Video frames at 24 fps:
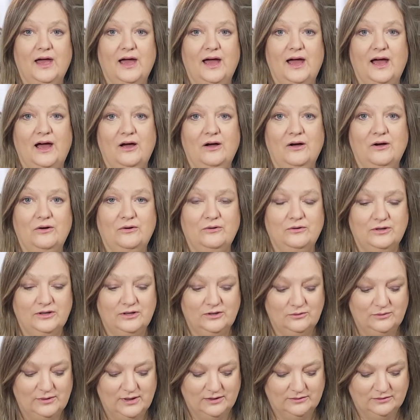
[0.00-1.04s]
How do
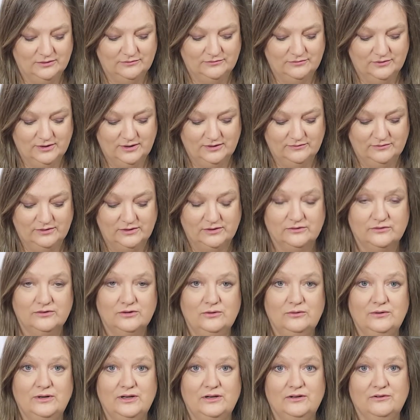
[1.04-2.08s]
you get the forgiveness?
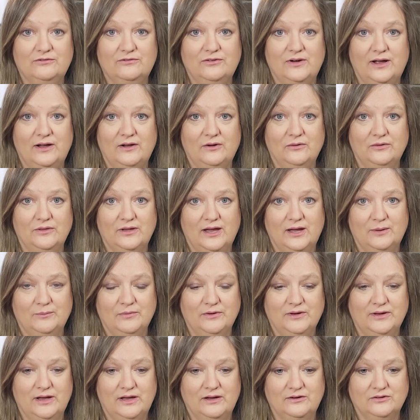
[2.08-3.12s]
You need to file the
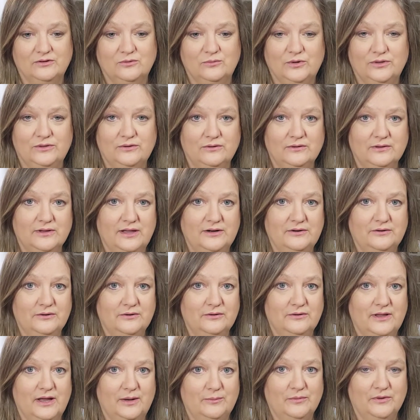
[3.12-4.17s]
application with your lender.
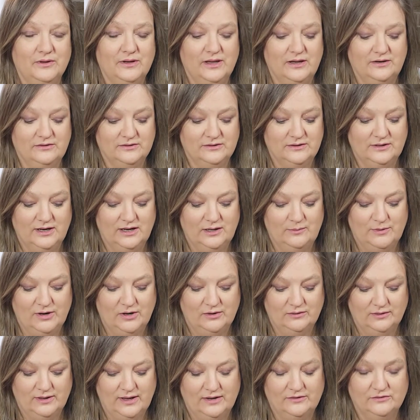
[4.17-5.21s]
The application came
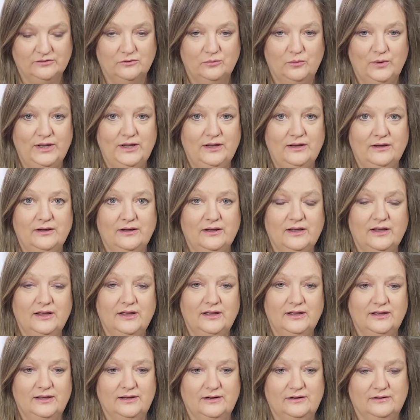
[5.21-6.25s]
out last week.
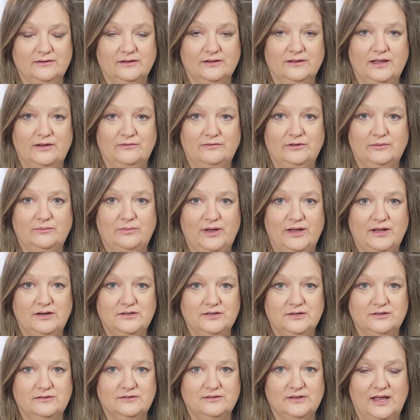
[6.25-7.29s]
It is 11
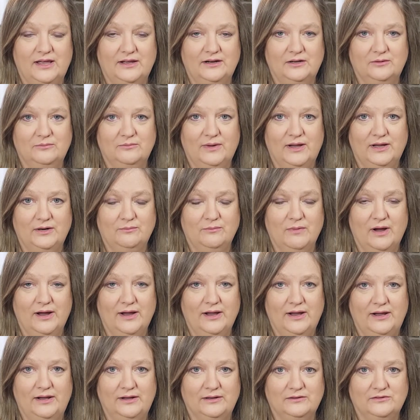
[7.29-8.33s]
pages and it made my
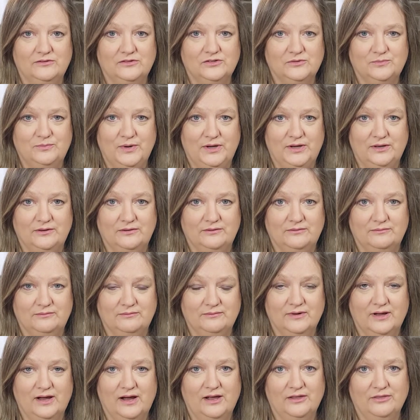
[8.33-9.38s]
head spin.
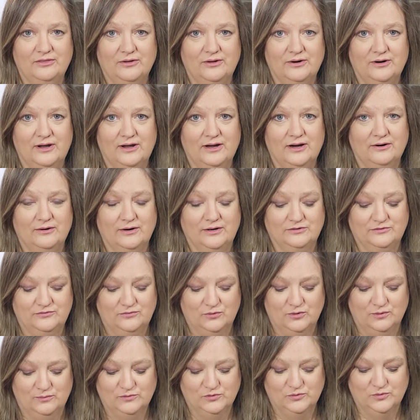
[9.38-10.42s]
I thought IRS
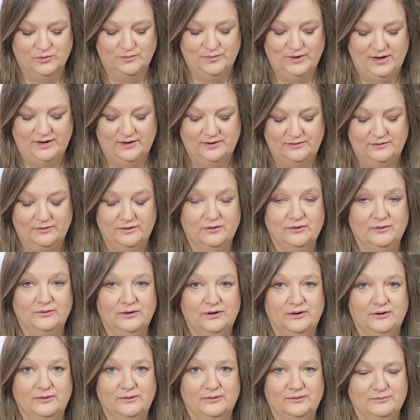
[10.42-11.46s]
forms were bad. Oh
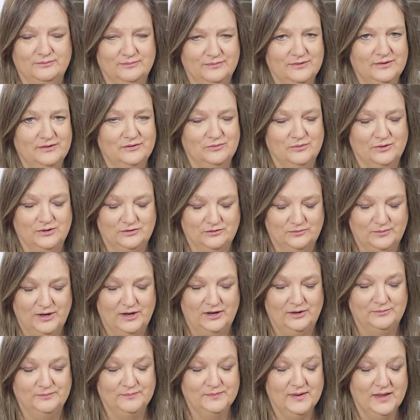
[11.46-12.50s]
no, this one's bad.